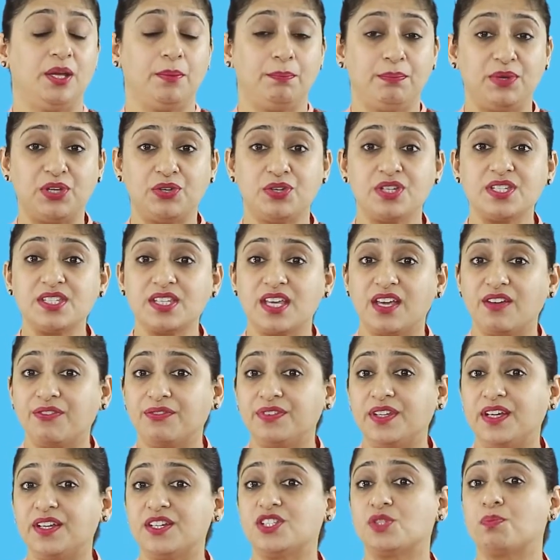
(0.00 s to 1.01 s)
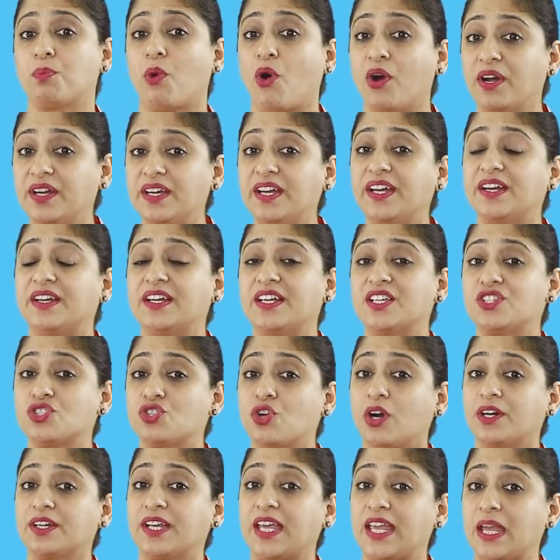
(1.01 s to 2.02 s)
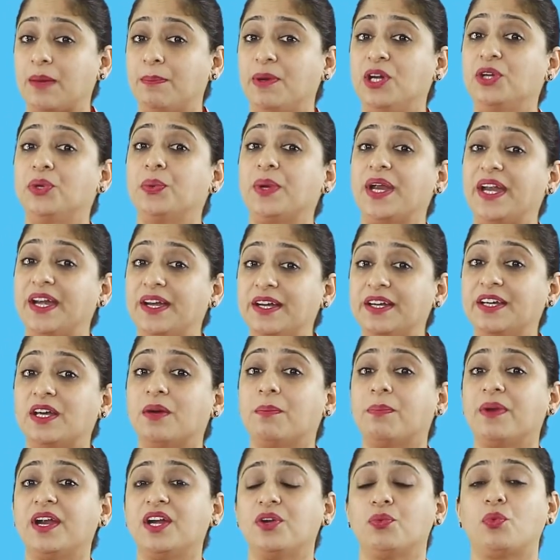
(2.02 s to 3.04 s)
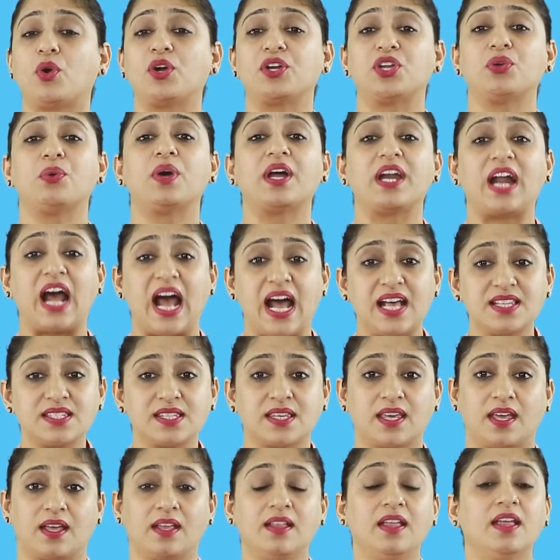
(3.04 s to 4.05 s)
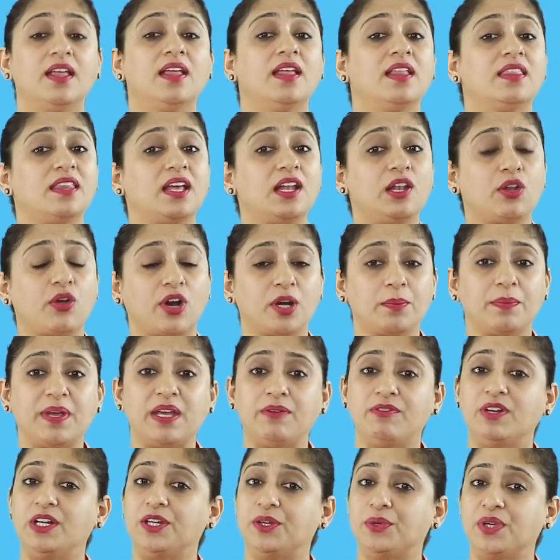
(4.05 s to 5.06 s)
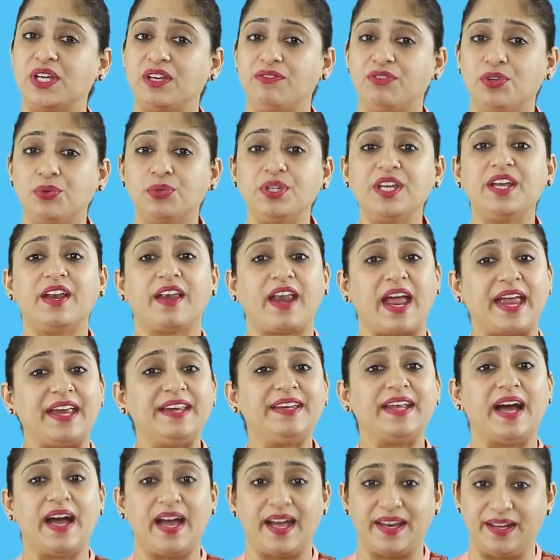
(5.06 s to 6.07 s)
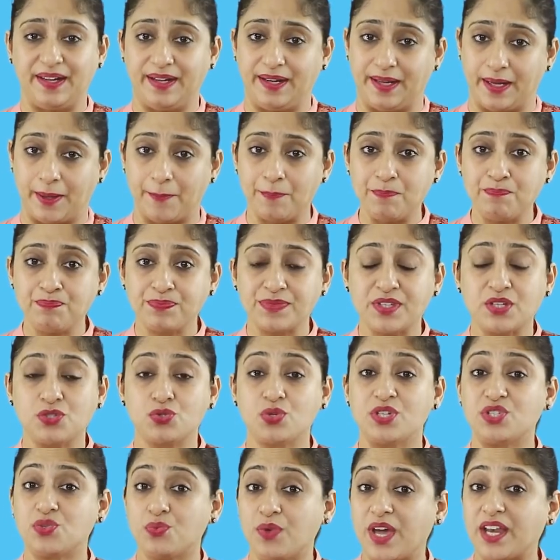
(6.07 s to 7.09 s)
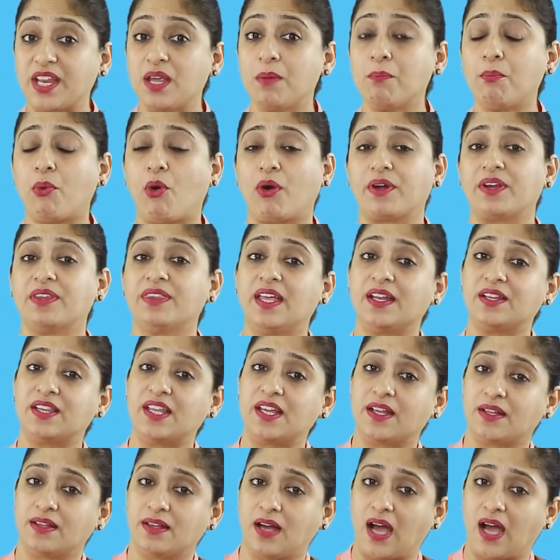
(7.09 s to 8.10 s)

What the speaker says: because if the respondent is not able to interpret what you are asking, they will not be able to give you the right idea. So it's very important that the